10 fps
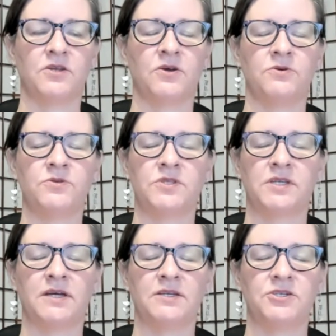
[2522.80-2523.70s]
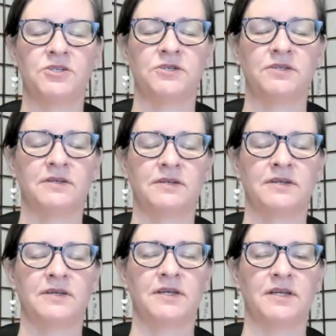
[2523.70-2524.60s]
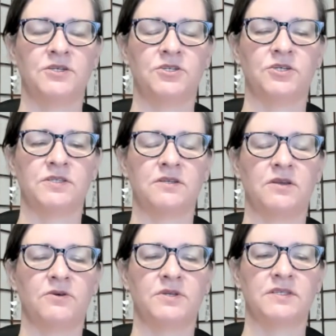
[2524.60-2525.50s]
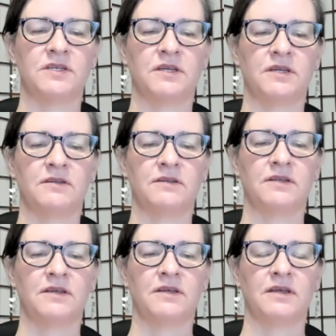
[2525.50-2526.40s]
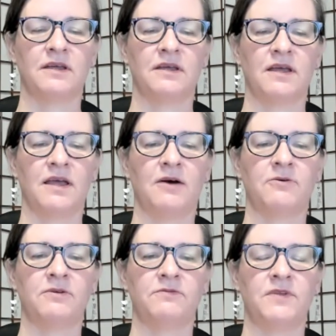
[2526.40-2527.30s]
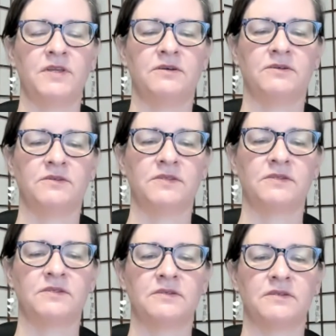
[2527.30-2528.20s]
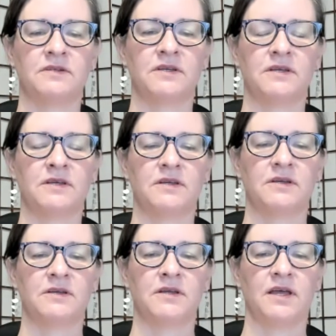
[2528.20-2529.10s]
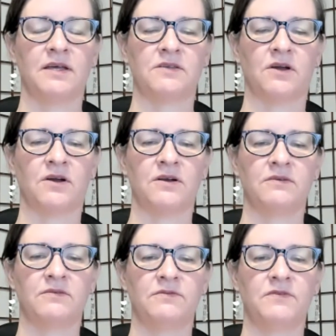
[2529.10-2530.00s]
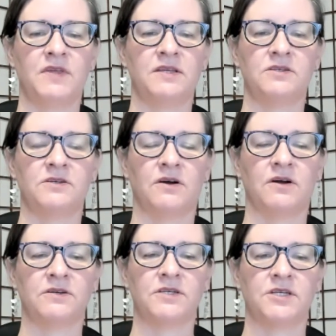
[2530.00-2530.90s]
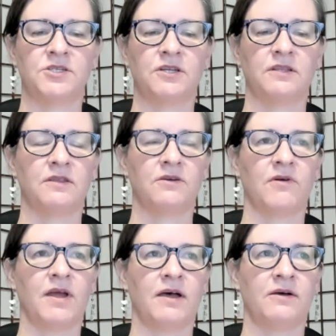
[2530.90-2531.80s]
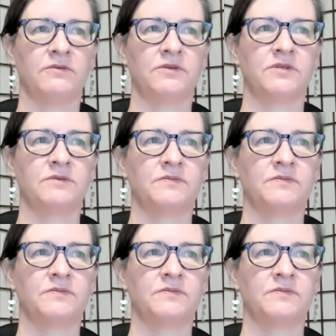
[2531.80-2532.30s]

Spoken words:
toes touch and just noticing how it feels as our feet are touching the ground.